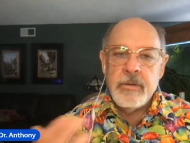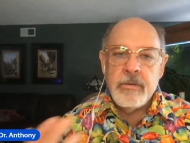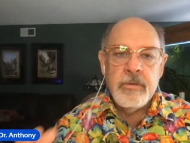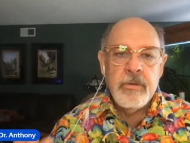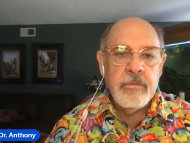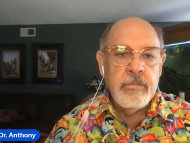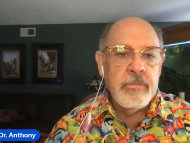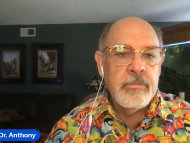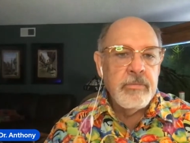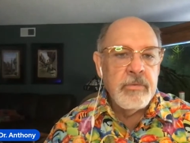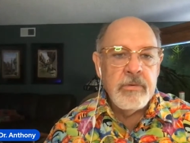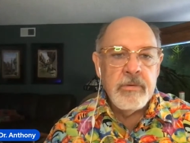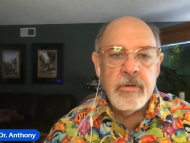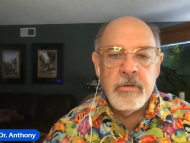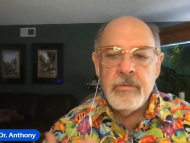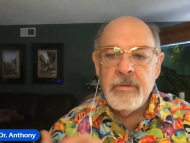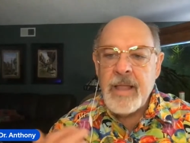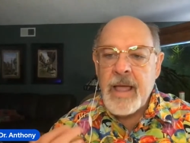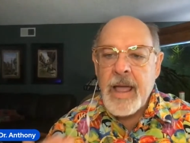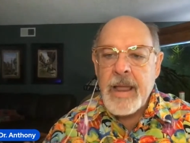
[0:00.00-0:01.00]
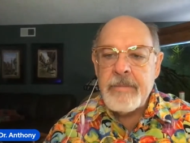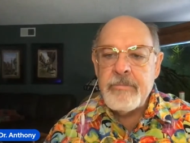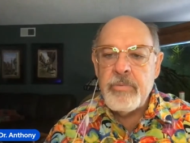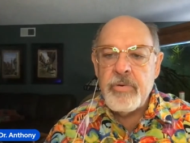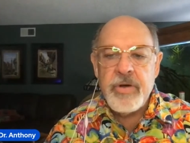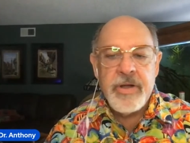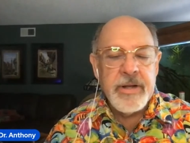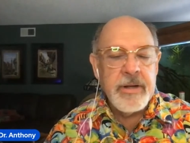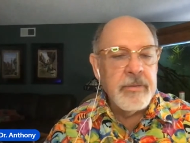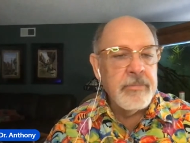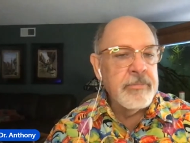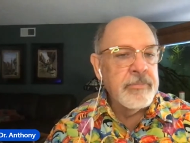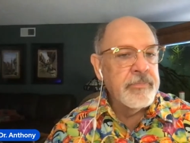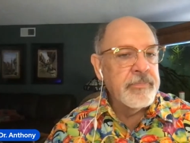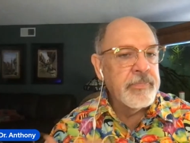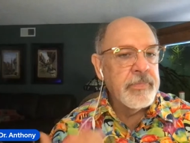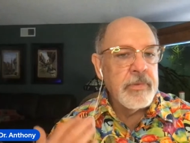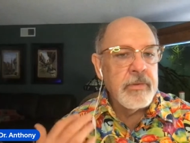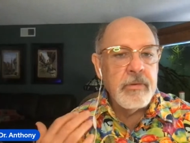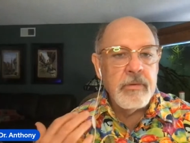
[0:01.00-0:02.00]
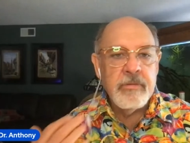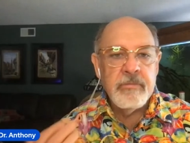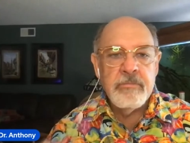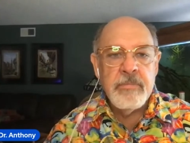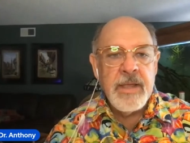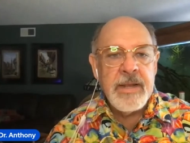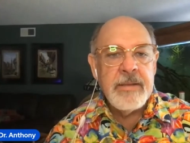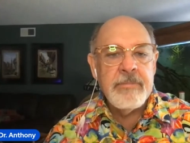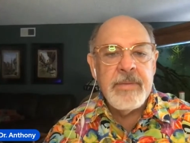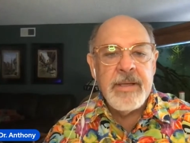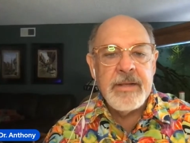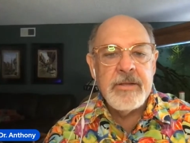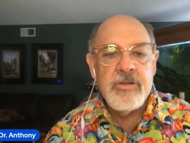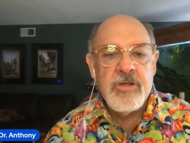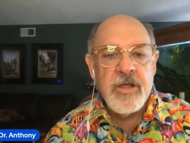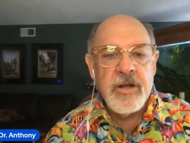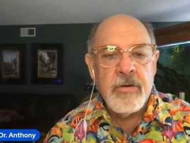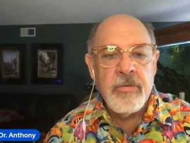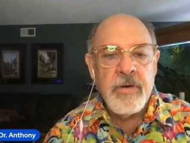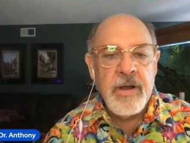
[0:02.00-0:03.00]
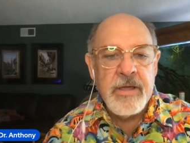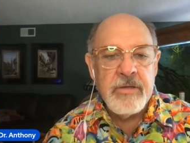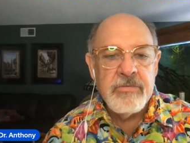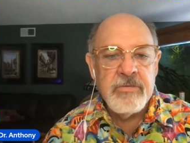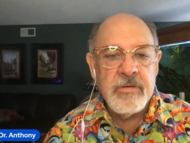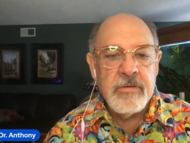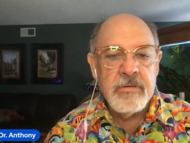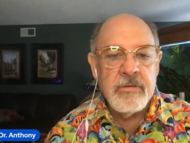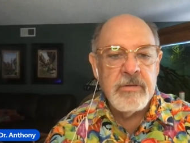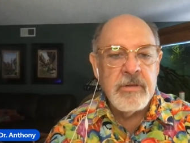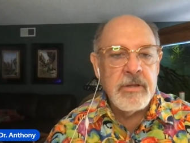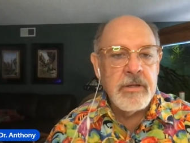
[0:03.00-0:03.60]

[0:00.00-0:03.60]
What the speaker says: You line breed them many generations,